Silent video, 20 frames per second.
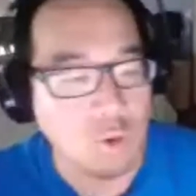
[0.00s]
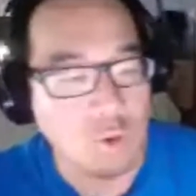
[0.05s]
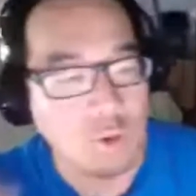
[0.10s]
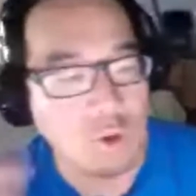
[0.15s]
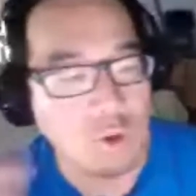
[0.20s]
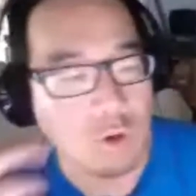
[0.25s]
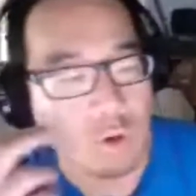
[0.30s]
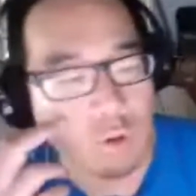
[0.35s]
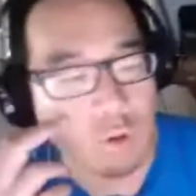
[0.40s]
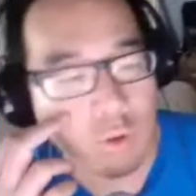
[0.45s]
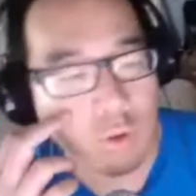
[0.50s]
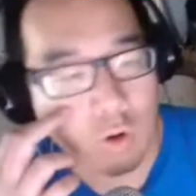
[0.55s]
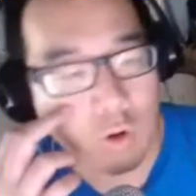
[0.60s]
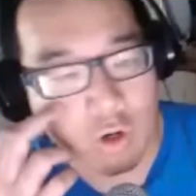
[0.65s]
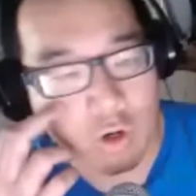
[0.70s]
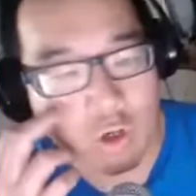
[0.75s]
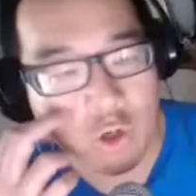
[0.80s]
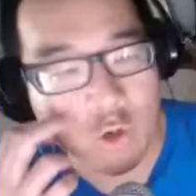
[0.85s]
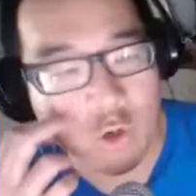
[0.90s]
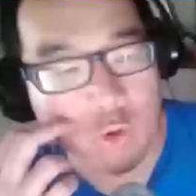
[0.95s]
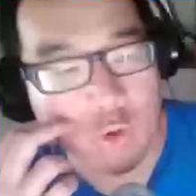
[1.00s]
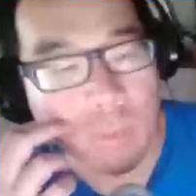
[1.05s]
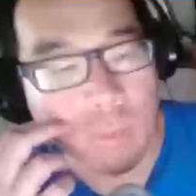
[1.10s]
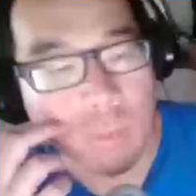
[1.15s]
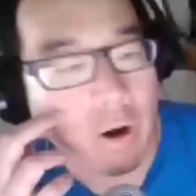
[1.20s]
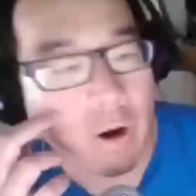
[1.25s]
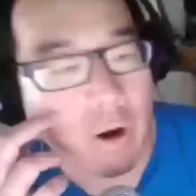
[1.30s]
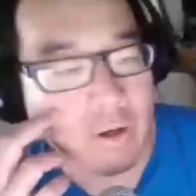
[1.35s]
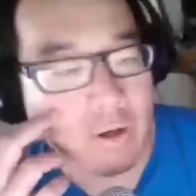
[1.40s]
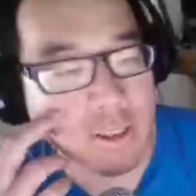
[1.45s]
Oogle or Goo
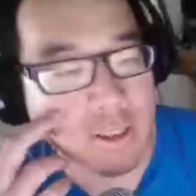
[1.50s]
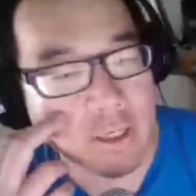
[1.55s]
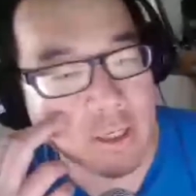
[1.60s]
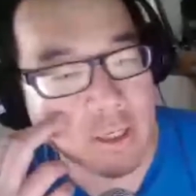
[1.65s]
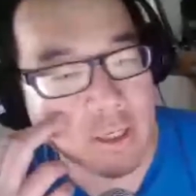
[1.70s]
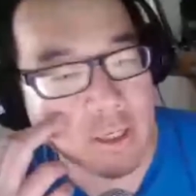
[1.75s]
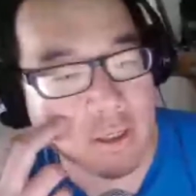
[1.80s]
Mart?